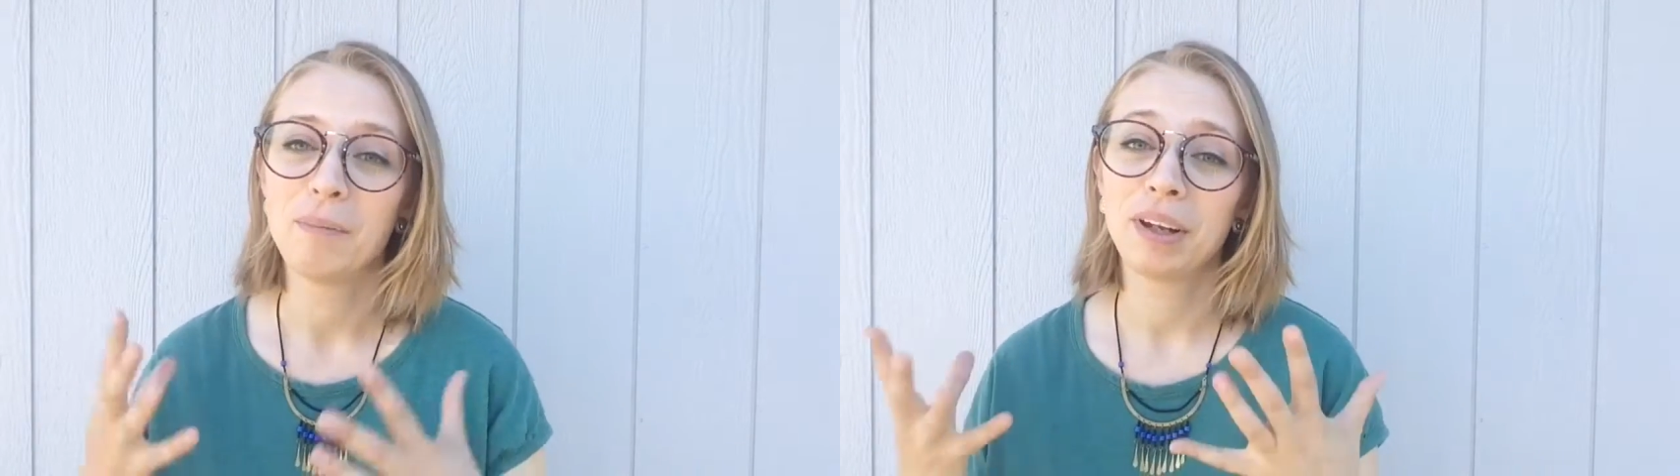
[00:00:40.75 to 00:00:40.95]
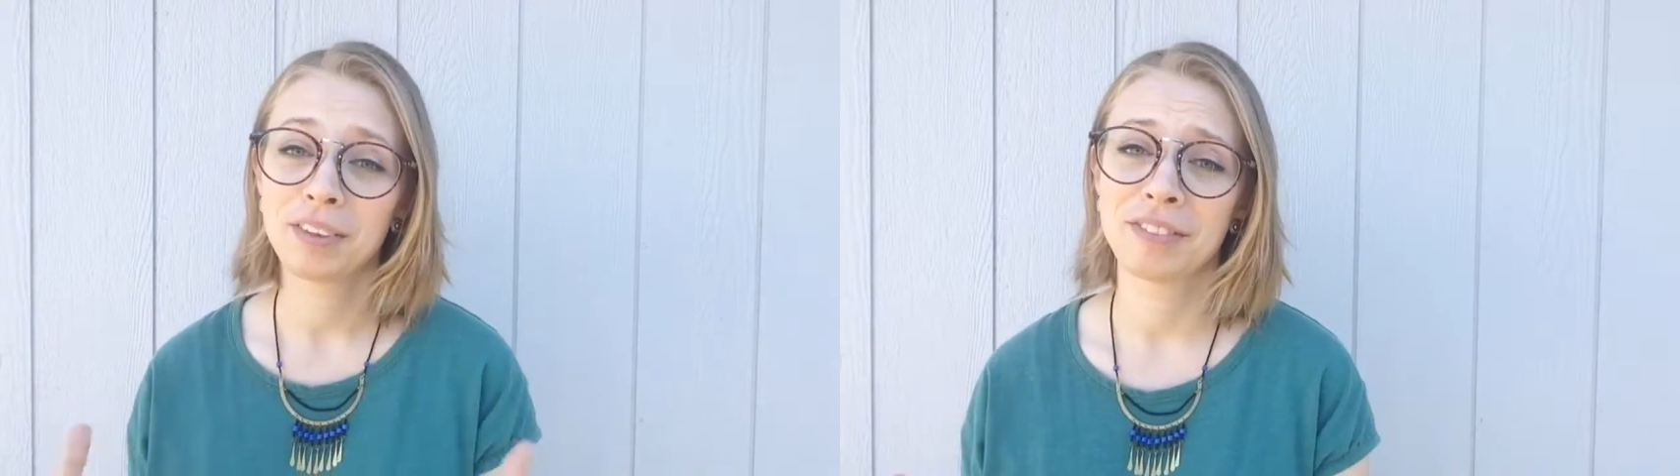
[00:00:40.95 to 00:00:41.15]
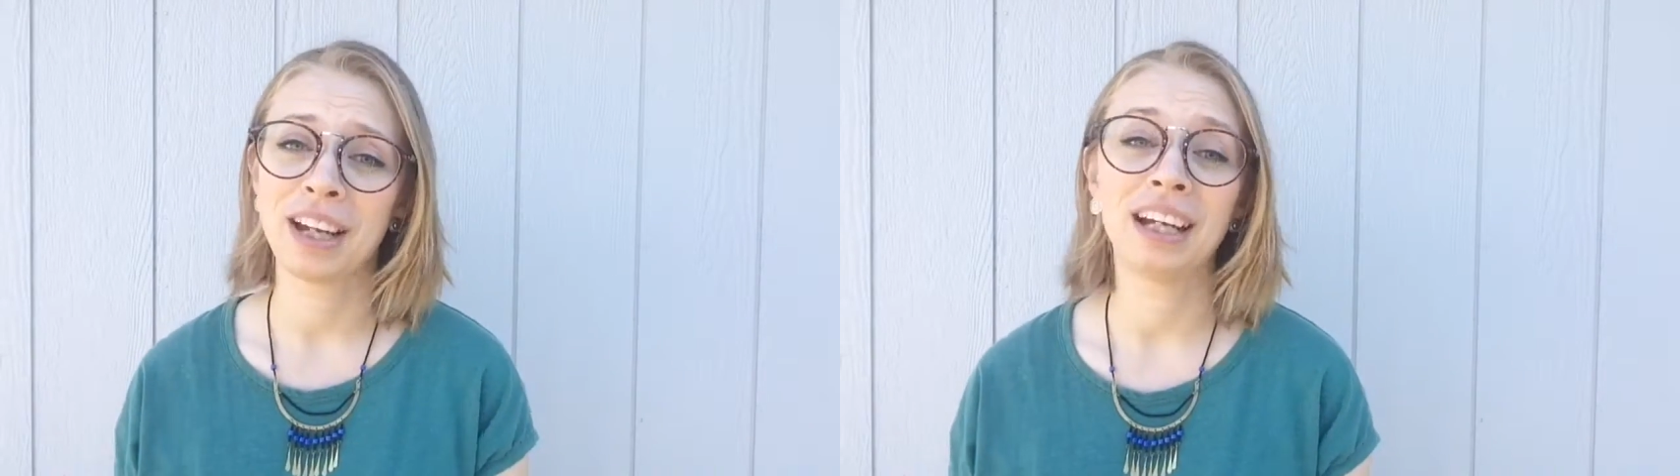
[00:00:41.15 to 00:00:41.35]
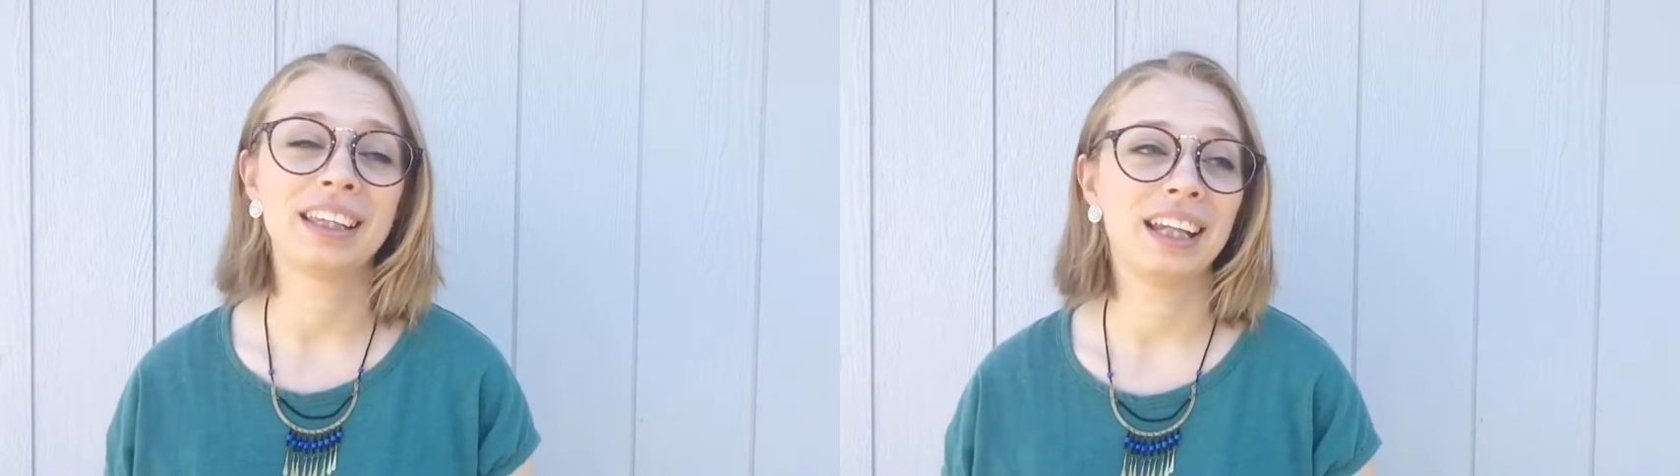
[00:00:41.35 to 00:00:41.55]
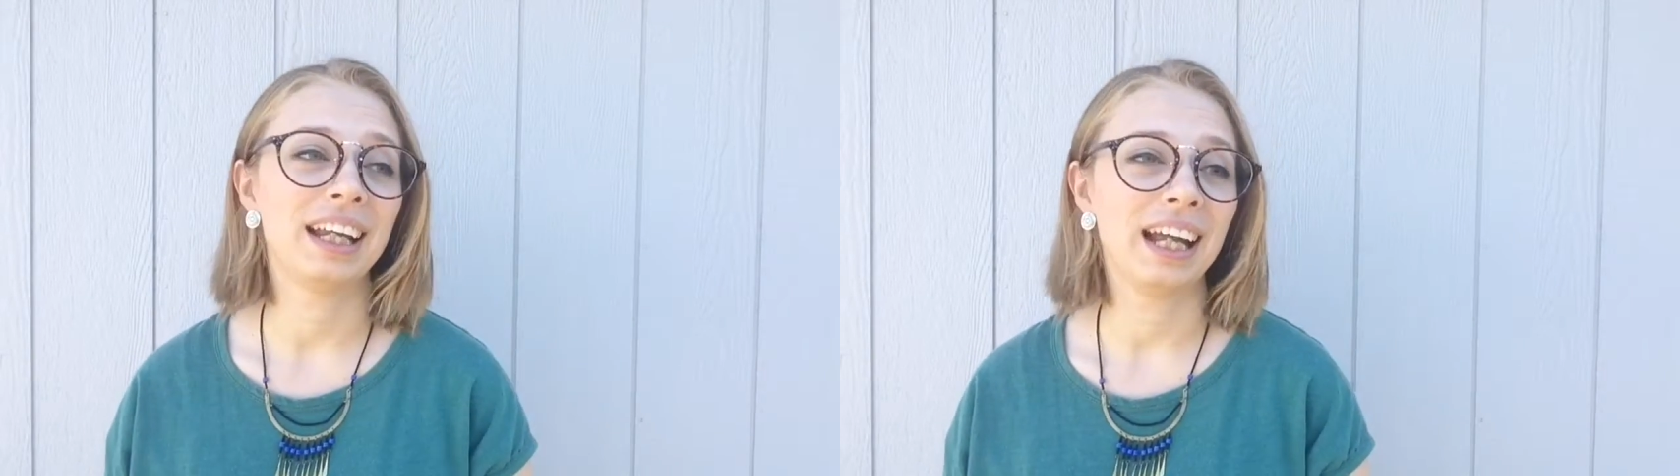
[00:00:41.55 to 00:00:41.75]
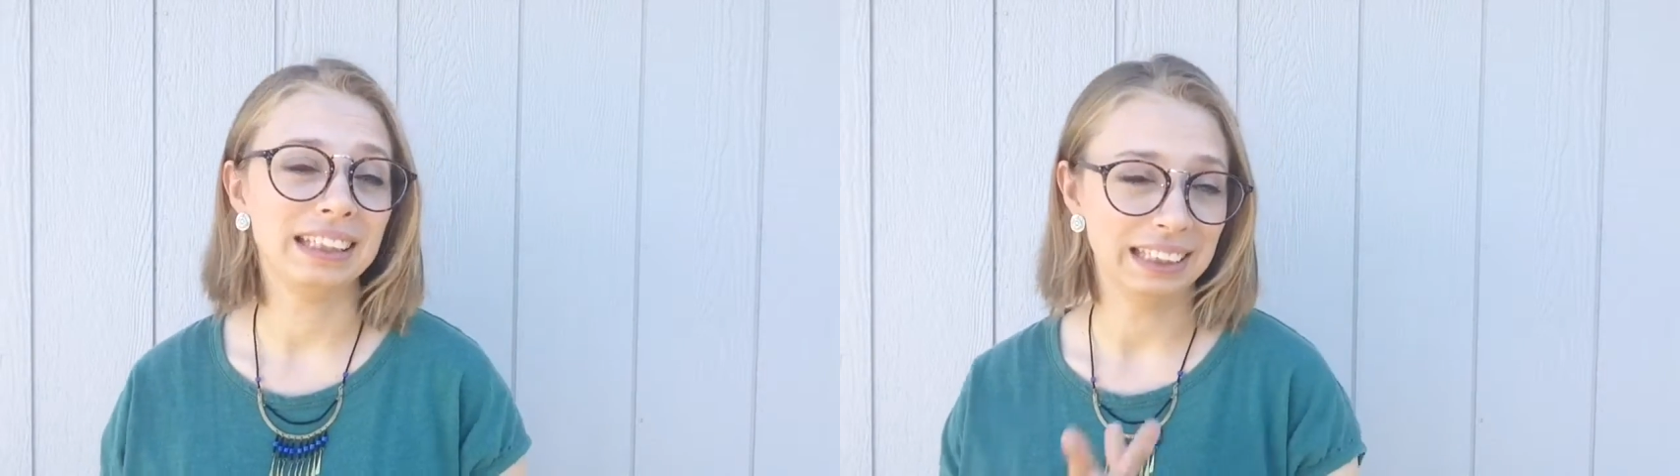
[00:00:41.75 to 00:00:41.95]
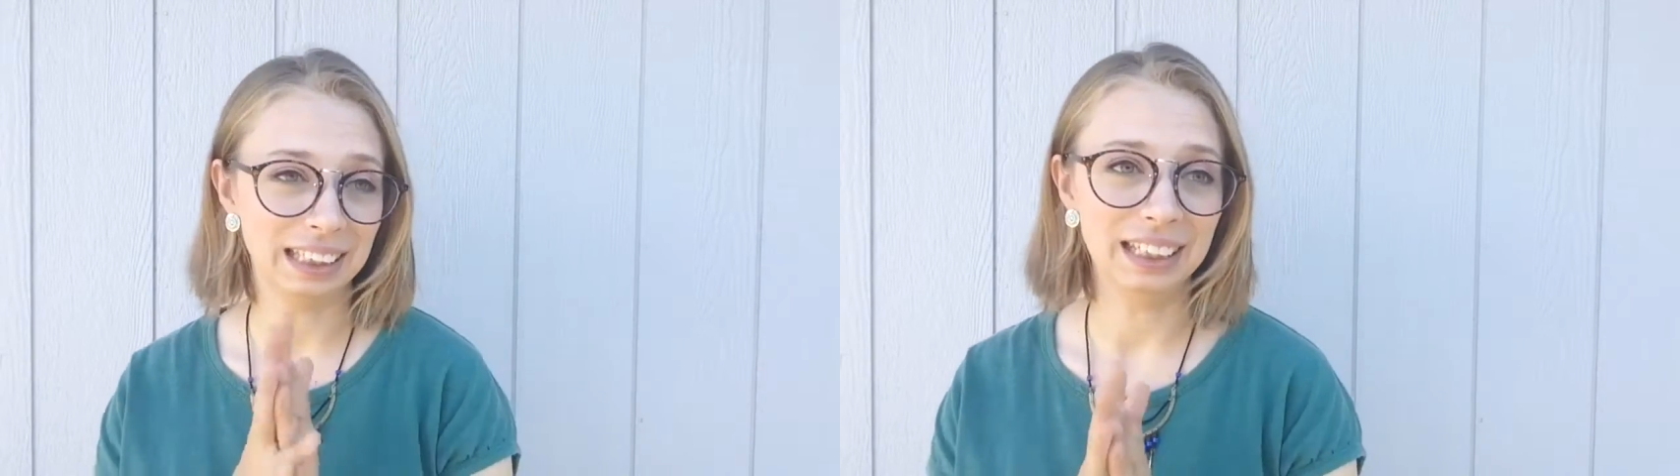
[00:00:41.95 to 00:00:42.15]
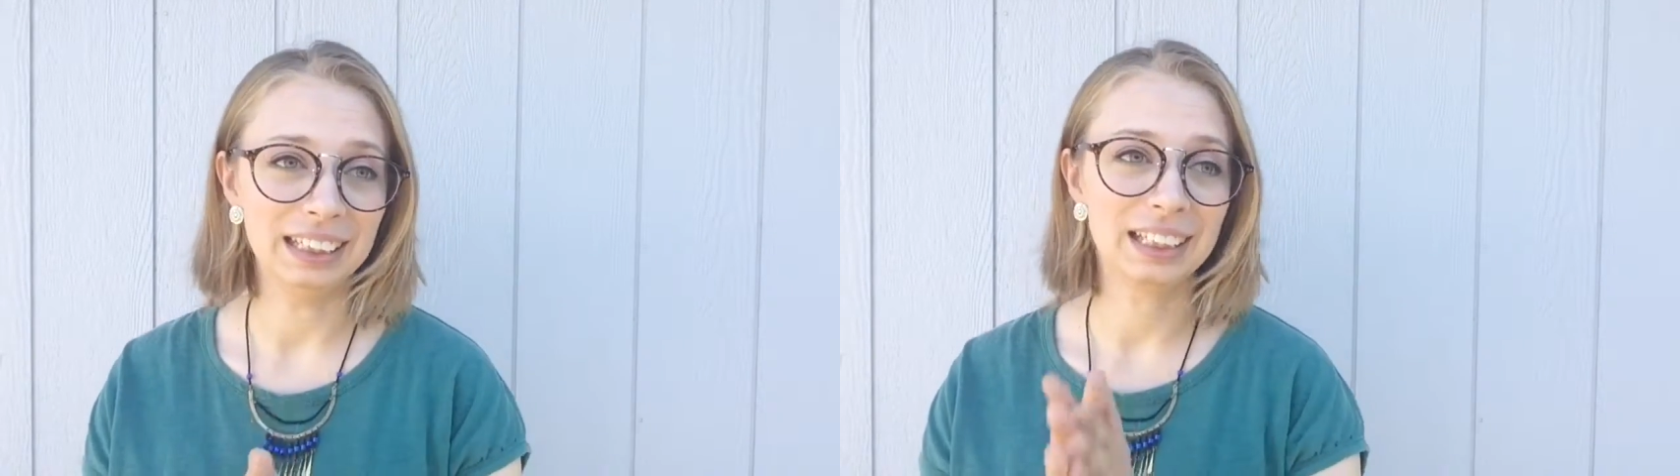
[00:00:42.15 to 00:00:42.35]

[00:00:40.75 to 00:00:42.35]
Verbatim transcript: by the fact that I didn't